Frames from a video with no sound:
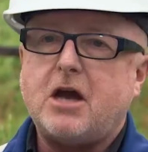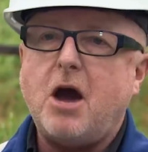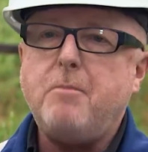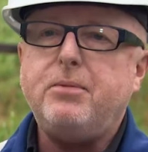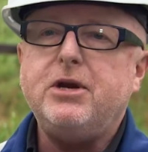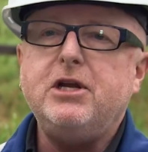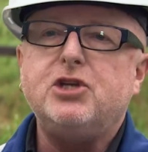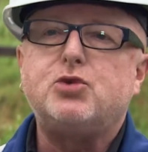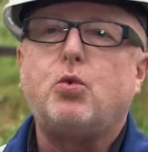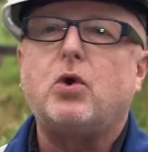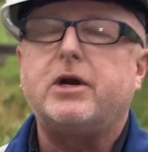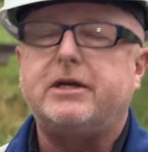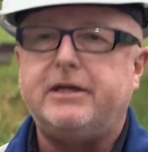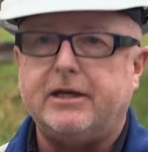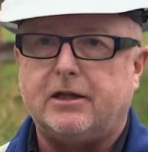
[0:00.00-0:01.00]
Companies
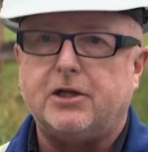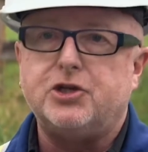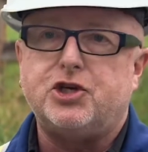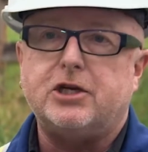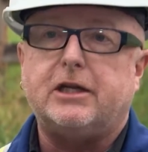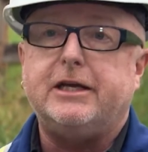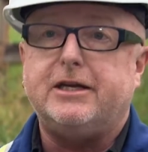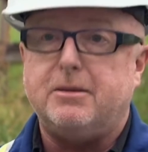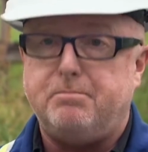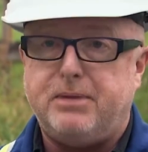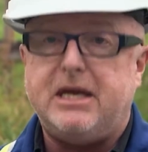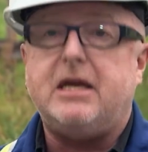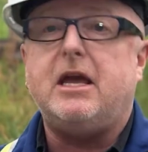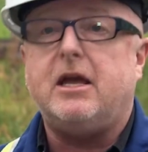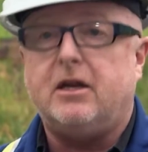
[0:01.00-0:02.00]
work diligently to
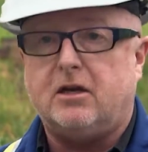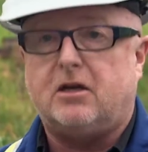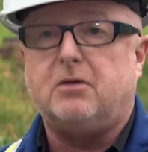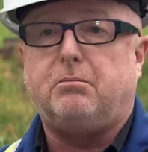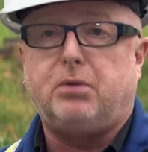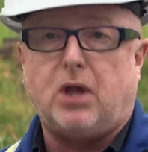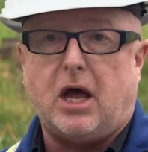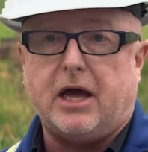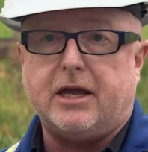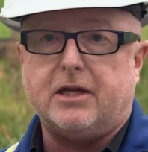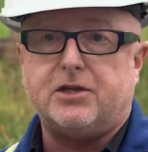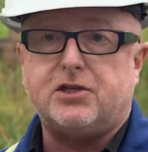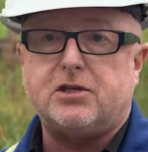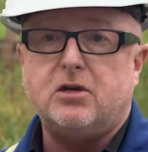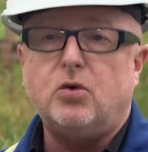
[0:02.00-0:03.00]
be in
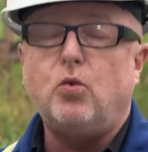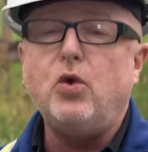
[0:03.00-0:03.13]
compliance.